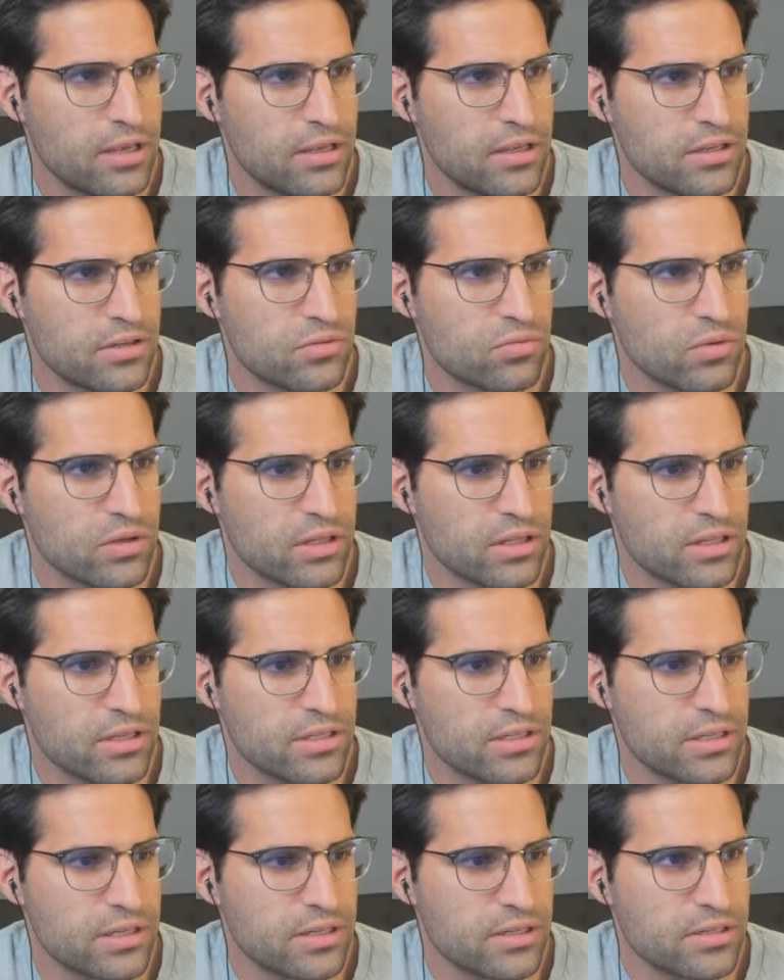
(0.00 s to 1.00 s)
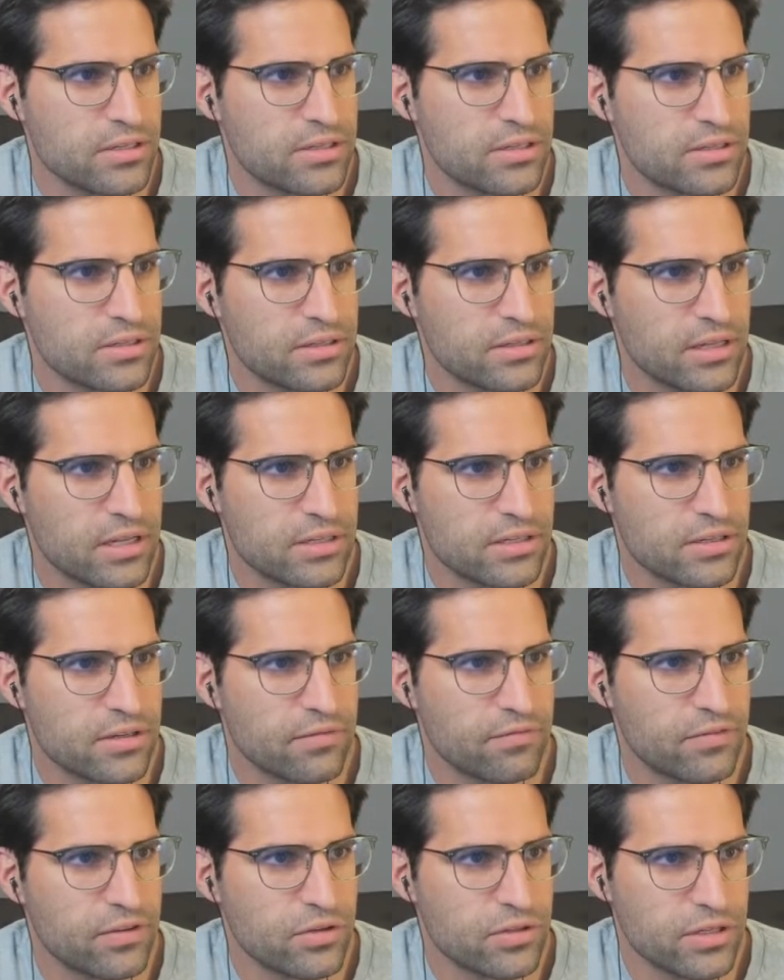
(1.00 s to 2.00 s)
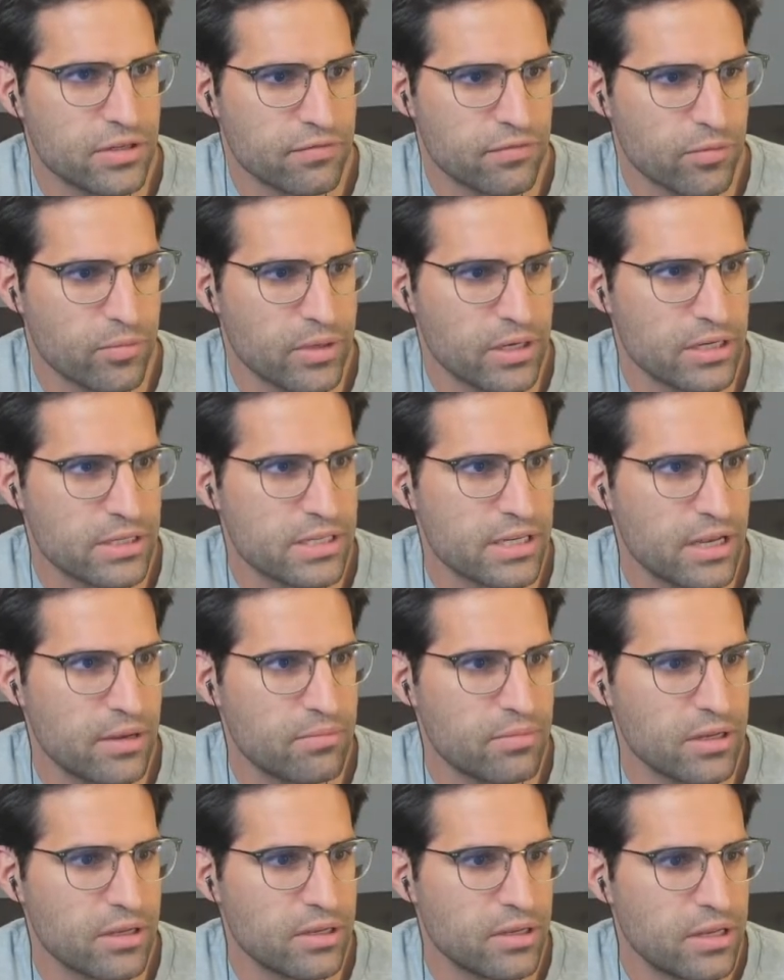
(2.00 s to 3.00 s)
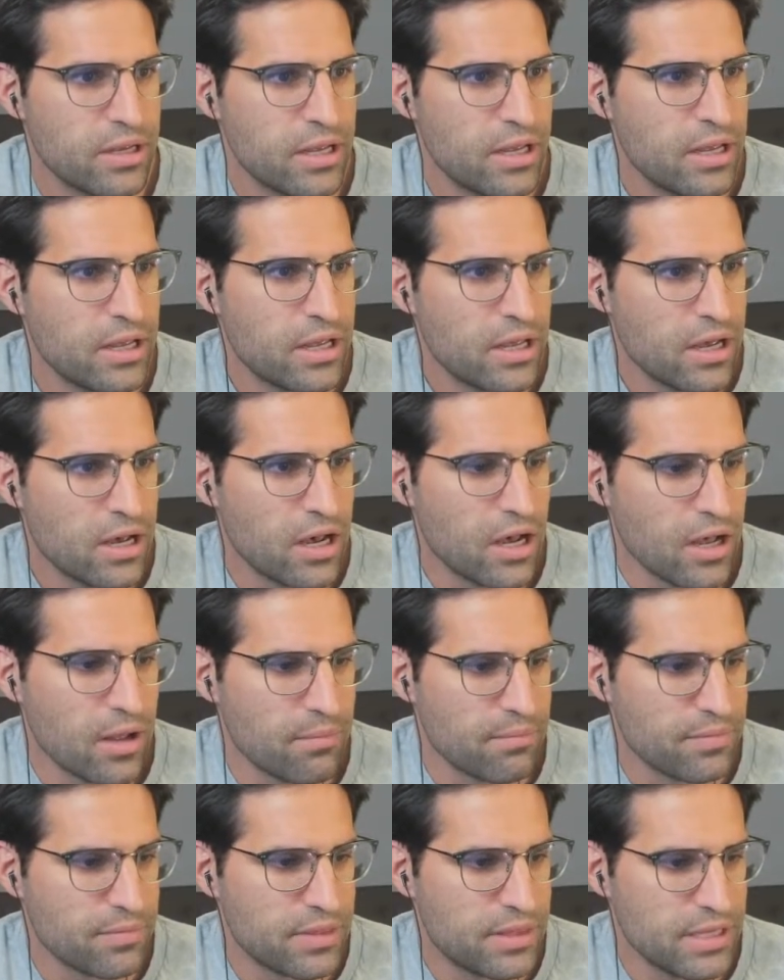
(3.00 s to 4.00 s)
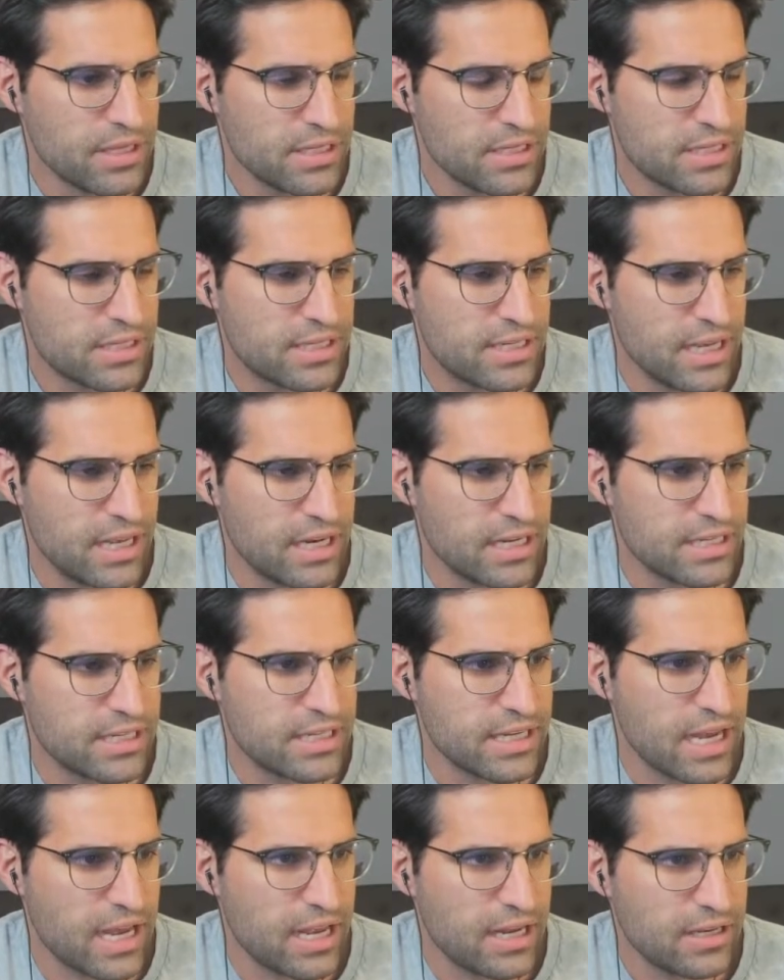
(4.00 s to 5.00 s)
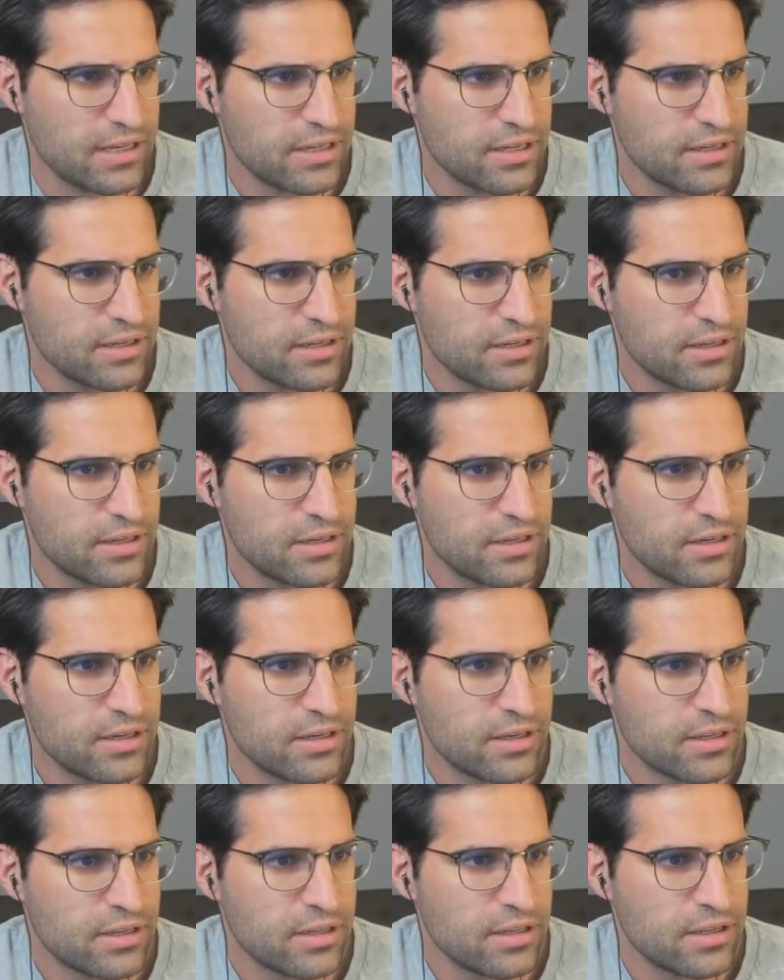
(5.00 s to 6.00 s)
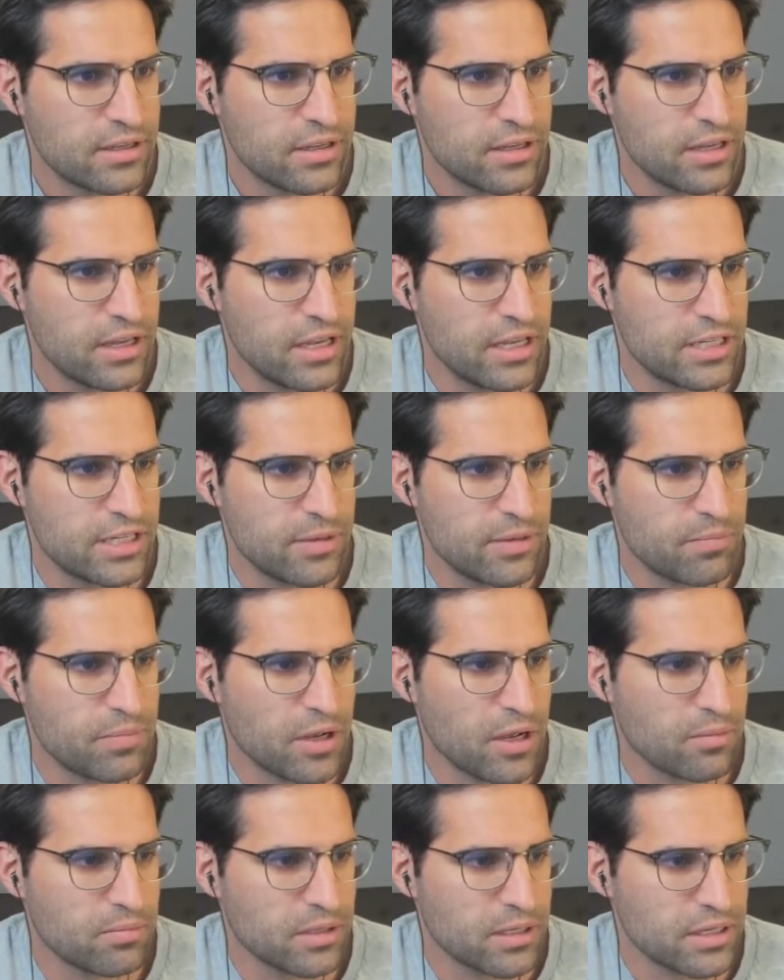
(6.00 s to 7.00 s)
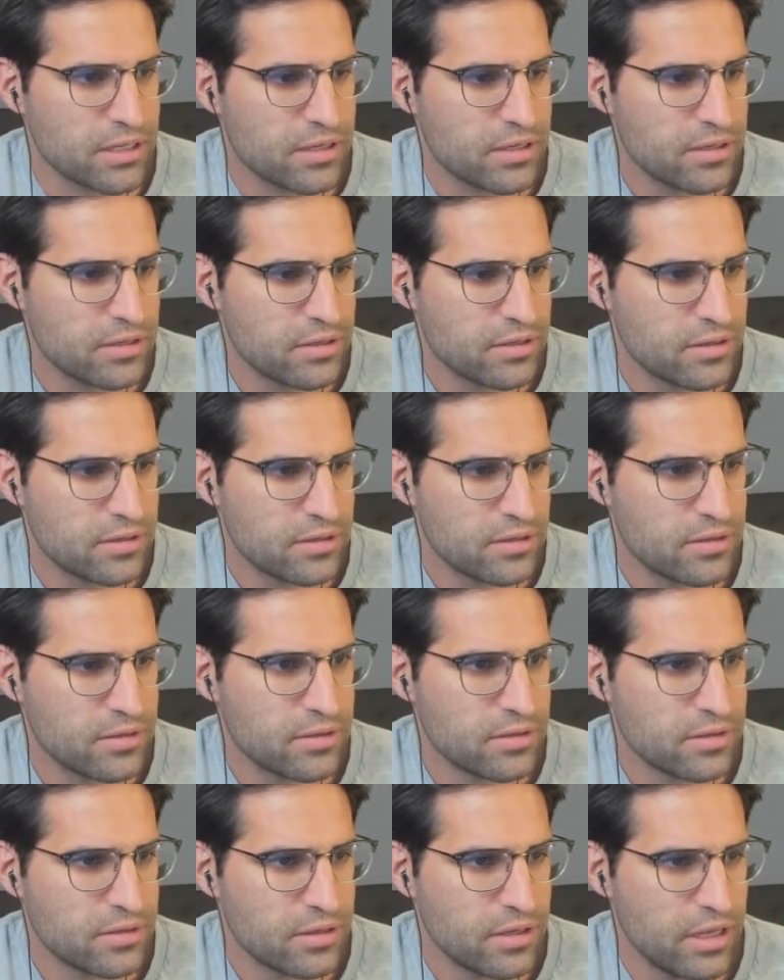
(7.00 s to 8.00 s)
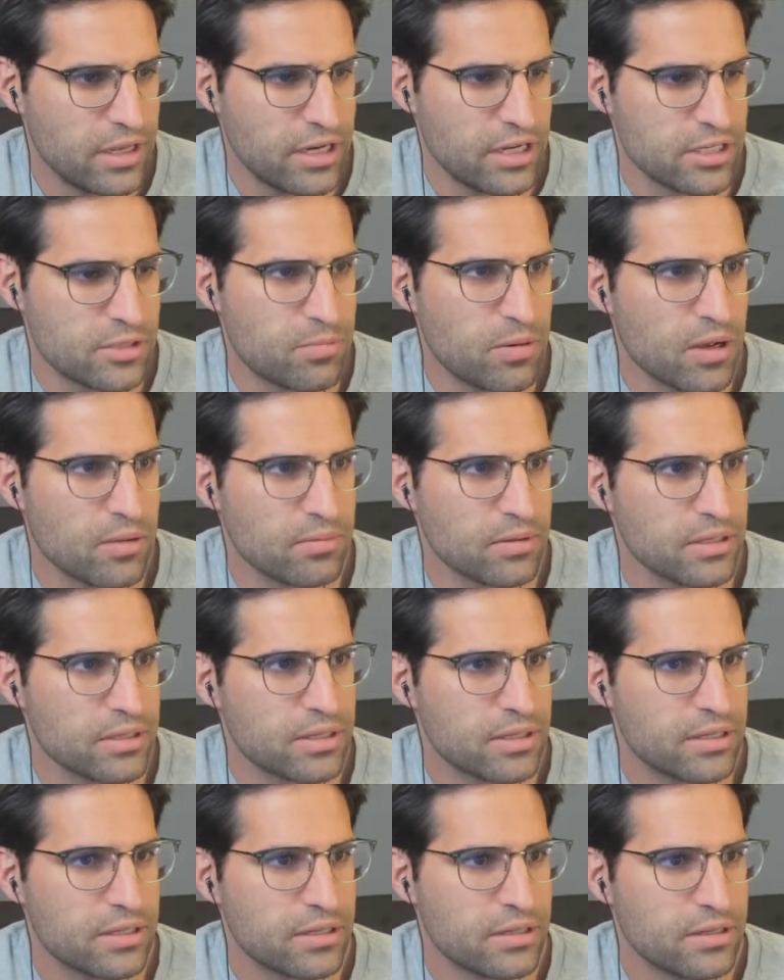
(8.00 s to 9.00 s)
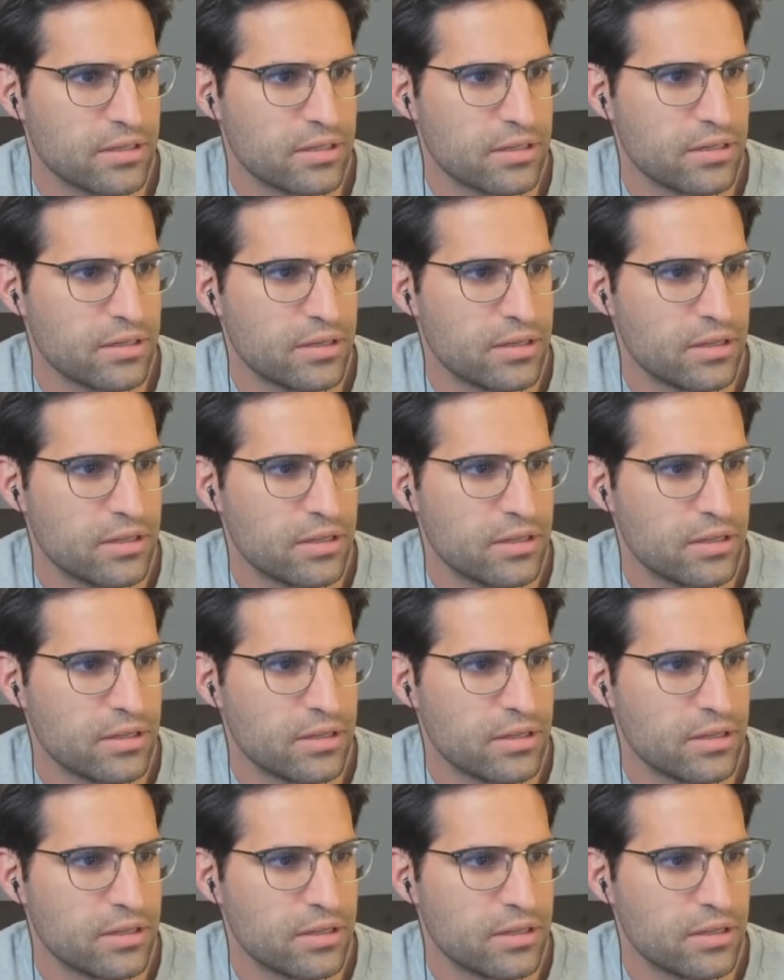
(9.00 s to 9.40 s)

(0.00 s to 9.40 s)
That is what this is. That's confusing for me to say, but this data set, is it public? It is public.